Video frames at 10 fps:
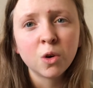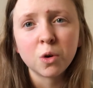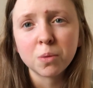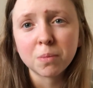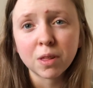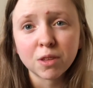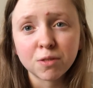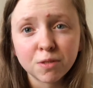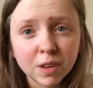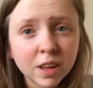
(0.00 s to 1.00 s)
or mother
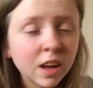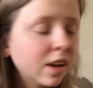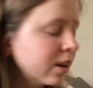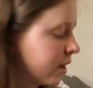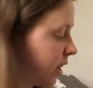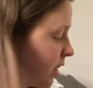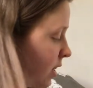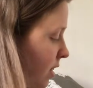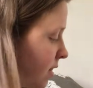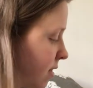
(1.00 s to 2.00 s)
figure in
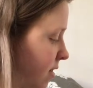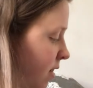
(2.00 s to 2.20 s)
it.